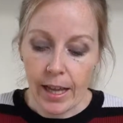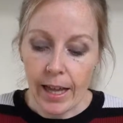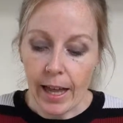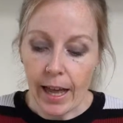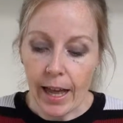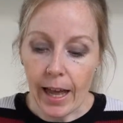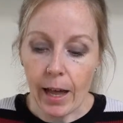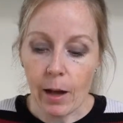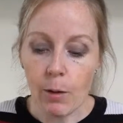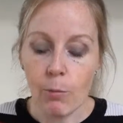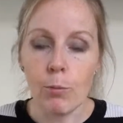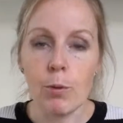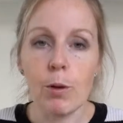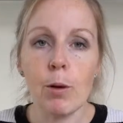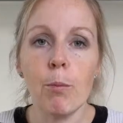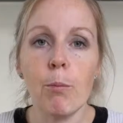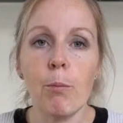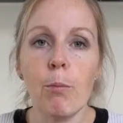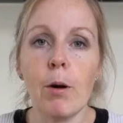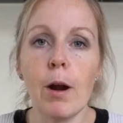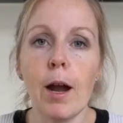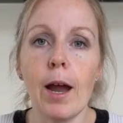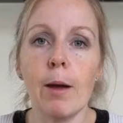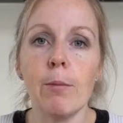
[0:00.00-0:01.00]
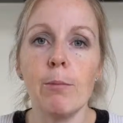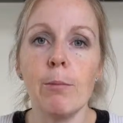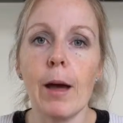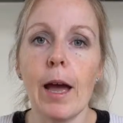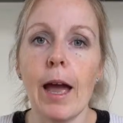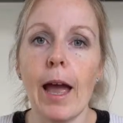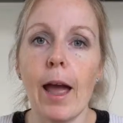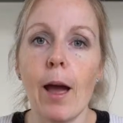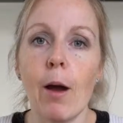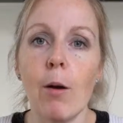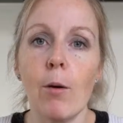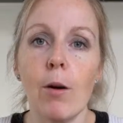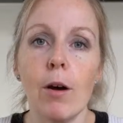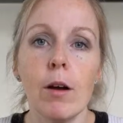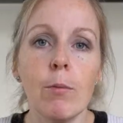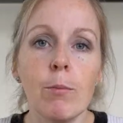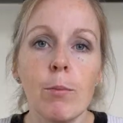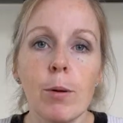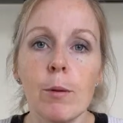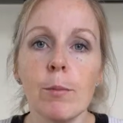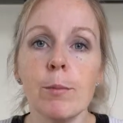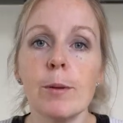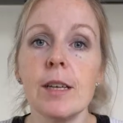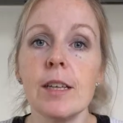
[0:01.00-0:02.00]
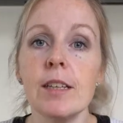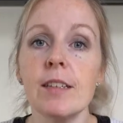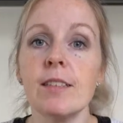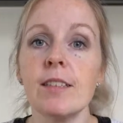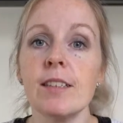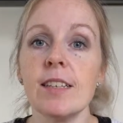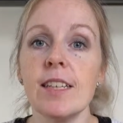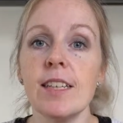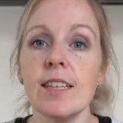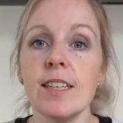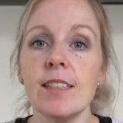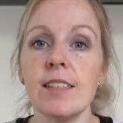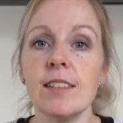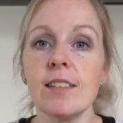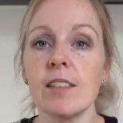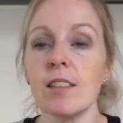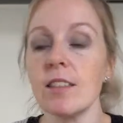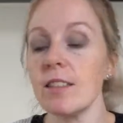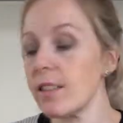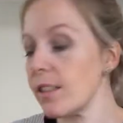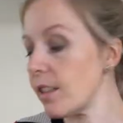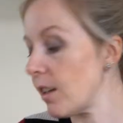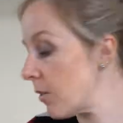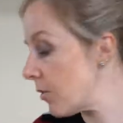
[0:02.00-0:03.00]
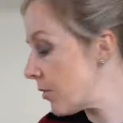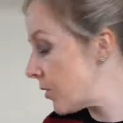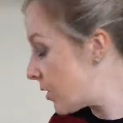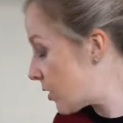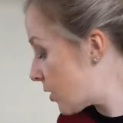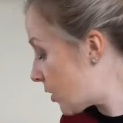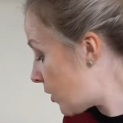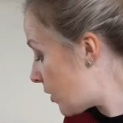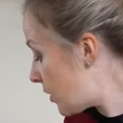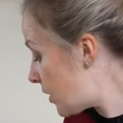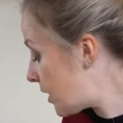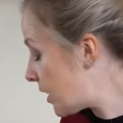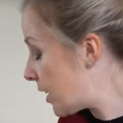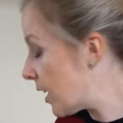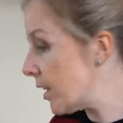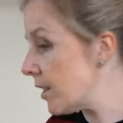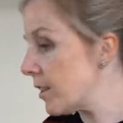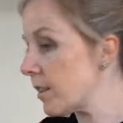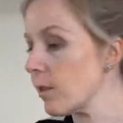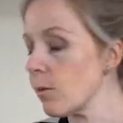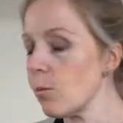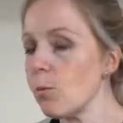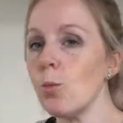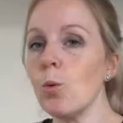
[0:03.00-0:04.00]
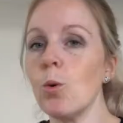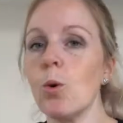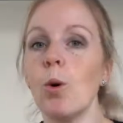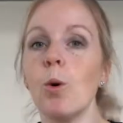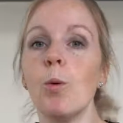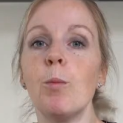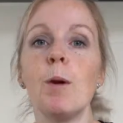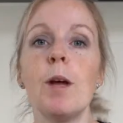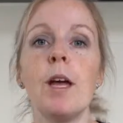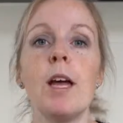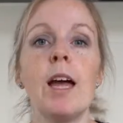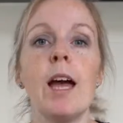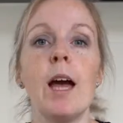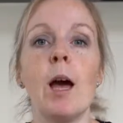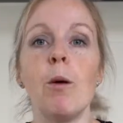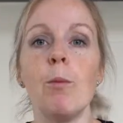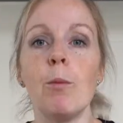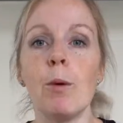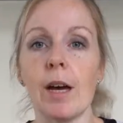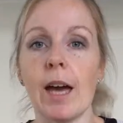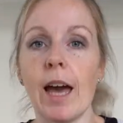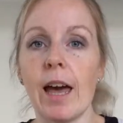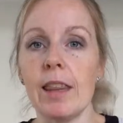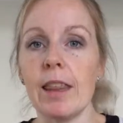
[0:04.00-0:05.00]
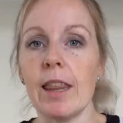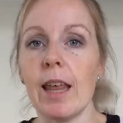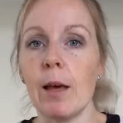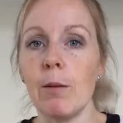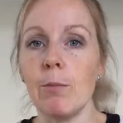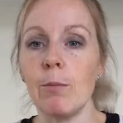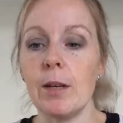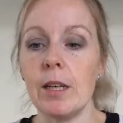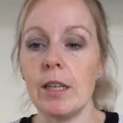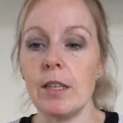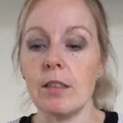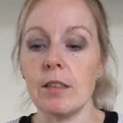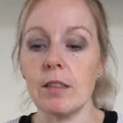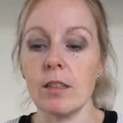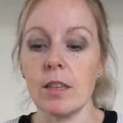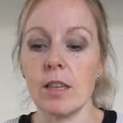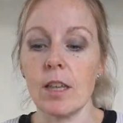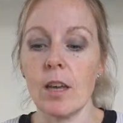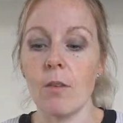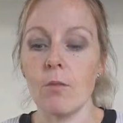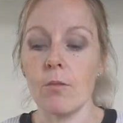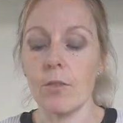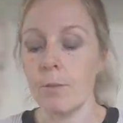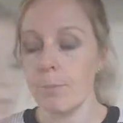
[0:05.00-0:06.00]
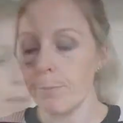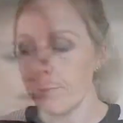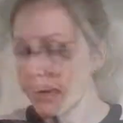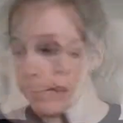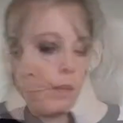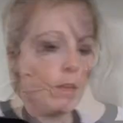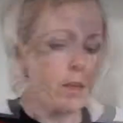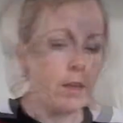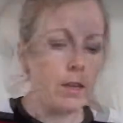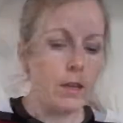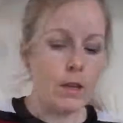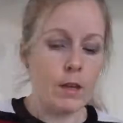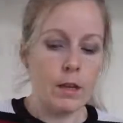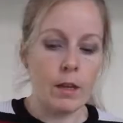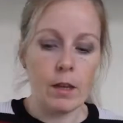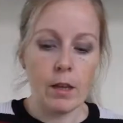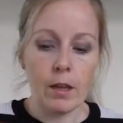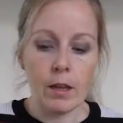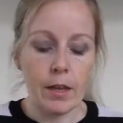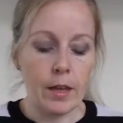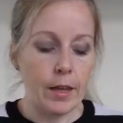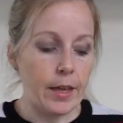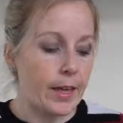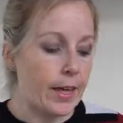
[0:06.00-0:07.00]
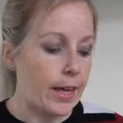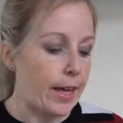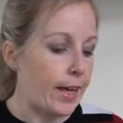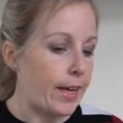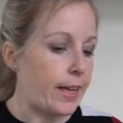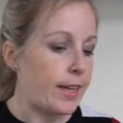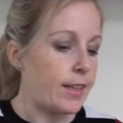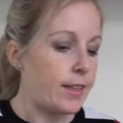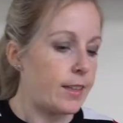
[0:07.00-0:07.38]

and we'll prep our pumpkin seeds because the oven's already nice and warm, and we'll get them into the oven. Okay,